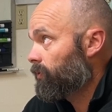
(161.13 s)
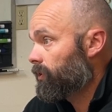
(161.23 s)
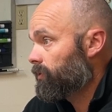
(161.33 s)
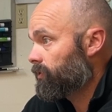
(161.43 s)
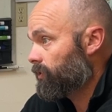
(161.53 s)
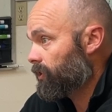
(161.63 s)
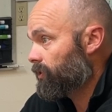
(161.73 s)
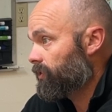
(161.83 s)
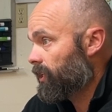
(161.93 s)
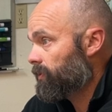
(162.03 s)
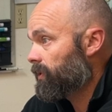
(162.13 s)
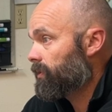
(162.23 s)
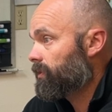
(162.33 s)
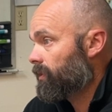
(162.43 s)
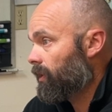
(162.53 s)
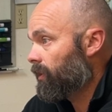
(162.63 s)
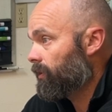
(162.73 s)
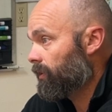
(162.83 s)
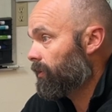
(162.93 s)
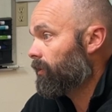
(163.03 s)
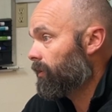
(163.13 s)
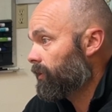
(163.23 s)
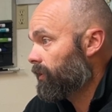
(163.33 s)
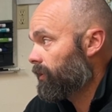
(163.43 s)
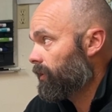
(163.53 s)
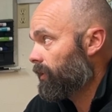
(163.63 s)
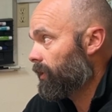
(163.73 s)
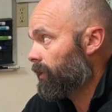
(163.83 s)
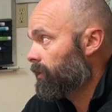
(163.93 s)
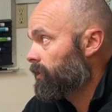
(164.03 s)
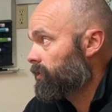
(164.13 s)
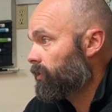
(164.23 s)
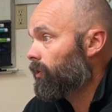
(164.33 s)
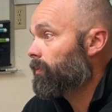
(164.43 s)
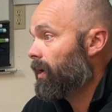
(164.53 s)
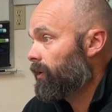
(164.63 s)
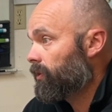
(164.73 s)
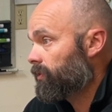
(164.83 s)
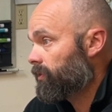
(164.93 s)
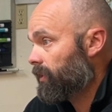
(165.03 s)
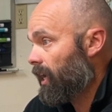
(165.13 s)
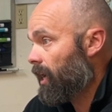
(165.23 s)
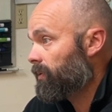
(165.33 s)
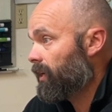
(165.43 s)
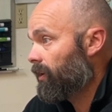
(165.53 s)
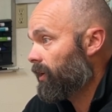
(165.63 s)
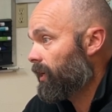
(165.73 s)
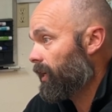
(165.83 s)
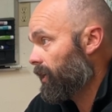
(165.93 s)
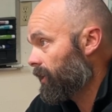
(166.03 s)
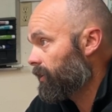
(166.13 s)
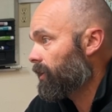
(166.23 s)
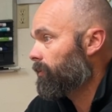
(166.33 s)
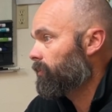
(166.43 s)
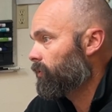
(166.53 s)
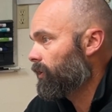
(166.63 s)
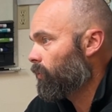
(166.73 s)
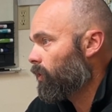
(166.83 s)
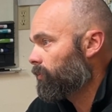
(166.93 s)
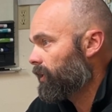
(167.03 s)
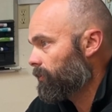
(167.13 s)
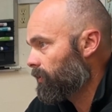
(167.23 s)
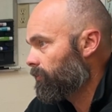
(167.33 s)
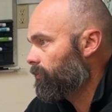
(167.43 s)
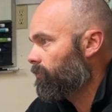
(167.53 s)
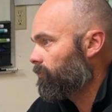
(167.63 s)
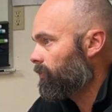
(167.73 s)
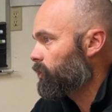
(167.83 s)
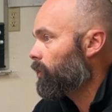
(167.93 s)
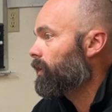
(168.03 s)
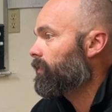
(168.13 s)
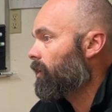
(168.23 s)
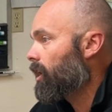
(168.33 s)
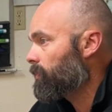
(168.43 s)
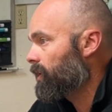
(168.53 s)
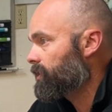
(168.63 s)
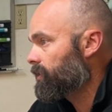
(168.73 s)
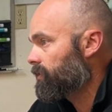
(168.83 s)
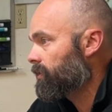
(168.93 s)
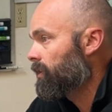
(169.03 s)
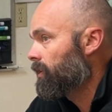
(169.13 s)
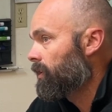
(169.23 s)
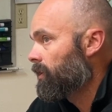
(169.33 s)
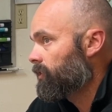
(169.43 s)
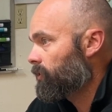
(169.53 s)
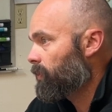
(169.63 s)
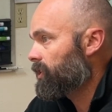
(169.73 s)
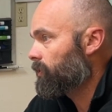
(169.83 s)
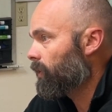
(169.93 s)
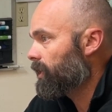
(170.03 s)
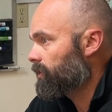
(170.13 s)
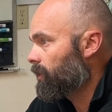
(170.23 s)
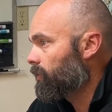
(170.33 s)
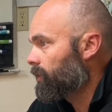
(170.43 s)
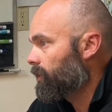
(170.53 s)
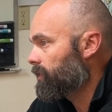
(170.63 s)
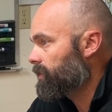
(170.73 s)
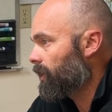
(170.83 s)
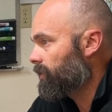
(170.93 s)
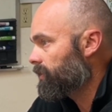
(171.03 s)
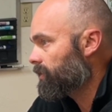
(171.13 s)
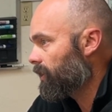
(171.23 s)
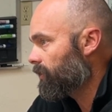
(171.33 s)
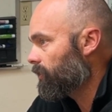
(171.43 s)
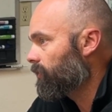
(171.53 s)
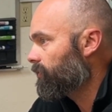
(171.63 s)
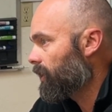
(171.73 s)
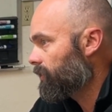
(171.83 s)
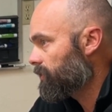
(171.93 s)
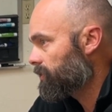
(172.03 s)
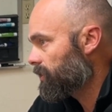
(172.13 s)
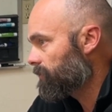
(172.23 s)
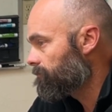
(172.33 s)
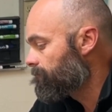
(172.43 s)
We're doing structure assessments on the Stolle Meadows cabin area and near Warm Lake, but majority of our operations, suppression-wise, are going on the southeast side of the Goat Fire at this time.